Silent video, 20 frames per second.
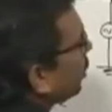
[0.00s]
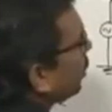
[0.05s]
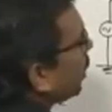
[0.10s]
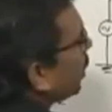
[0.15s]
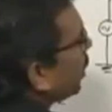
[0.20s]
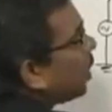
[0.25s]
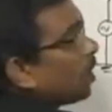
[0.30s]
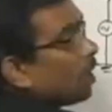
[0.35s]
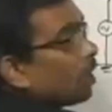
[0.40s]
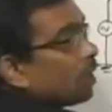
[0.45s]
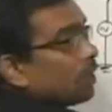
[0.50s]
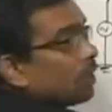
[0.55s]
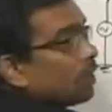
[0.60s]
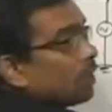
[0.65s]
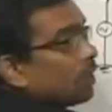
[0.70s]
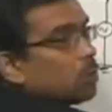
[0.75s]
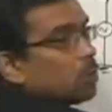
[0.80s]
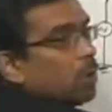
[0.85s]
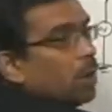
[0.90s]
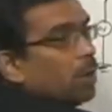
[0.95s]
this.
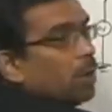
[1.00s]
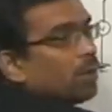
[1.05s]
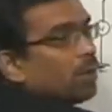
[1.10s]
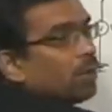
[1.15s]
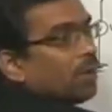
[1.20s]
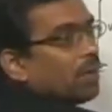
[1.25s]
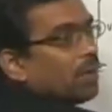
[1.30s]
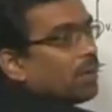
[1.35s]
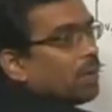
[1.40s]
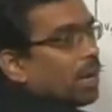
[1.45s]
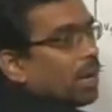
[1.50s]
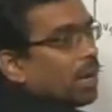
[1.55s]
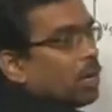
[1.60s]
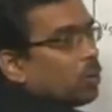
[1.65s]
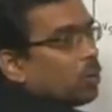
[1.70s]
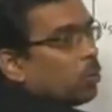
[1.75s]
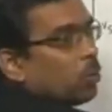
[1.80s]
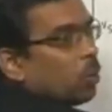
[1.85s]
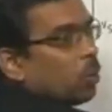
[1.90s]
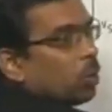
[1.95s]
This you have given
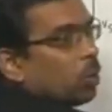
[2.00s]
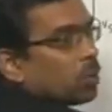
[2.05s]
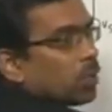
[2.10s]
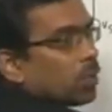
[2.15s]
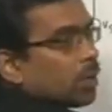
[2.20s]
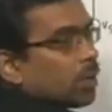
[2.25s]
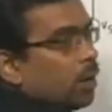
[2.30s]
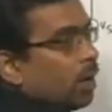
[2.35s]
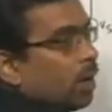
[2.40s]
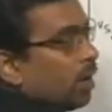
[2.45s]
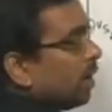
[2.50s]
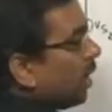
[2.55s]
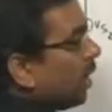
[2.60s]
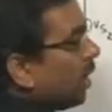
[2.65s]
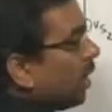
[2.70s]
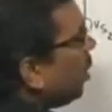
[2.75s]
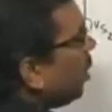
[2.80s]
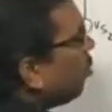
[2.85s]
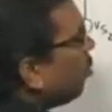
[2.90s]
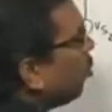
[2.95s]
8 volts or
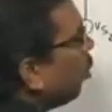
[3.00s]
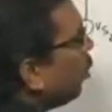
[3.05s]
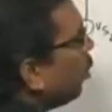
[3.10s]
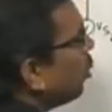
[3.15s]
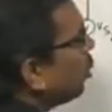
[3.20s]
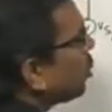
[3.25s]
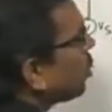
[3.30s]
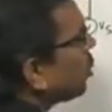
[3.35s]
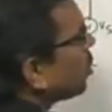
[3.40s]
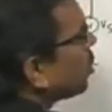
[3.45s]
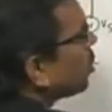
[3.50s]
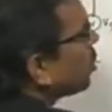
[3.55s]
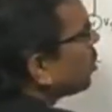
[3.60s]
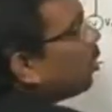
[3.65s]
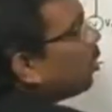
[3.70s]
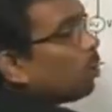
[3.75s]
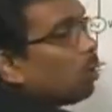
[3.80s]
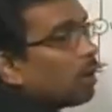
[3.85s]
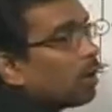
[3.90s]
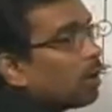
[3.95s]
18 volts.
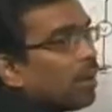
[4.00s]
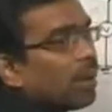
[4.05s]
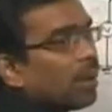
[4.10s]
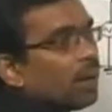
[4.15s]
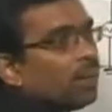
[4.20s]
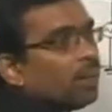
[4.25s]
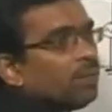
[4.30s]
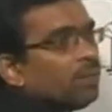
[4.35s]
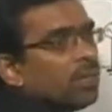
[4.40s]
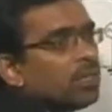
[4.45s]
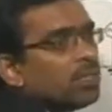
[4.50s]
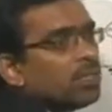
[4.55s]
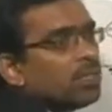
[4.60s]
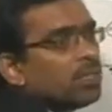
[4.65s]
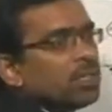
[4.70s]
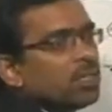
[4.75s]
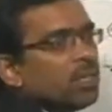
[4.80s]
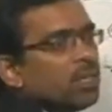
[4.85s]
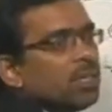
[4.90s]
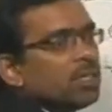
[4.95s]
Okay, and
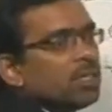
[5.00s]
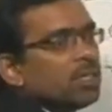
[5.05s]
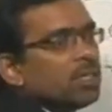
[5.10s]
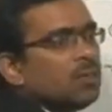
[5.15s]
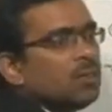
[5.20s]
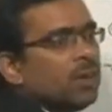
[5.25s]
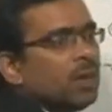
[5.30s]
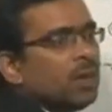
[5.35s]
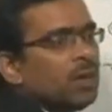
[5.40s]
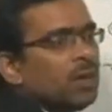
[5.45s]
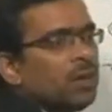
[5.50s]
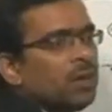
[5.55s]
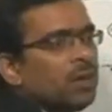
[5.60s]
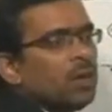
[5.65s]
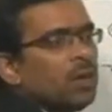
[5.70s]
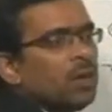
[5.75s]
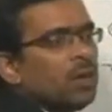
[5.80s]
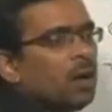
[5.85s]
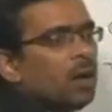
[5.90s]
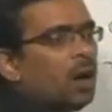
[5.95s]
VCC is given
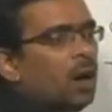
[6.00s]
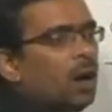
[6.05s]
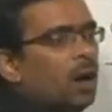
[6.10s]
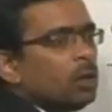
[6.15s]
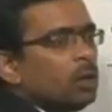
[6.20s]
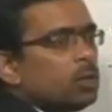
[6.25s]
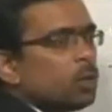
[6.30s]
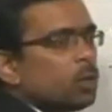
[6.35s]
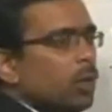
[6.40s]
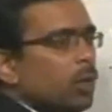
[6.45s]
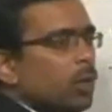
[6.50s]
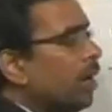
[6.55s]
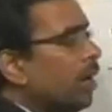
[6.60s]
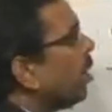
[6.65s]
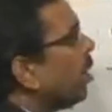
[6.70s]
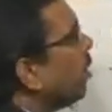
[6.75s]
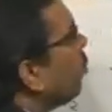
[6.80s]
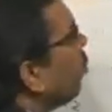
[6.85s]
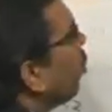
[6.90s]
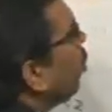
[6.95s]
also
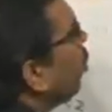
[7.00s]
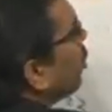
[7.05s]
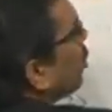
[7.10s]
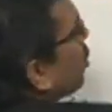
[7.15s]
18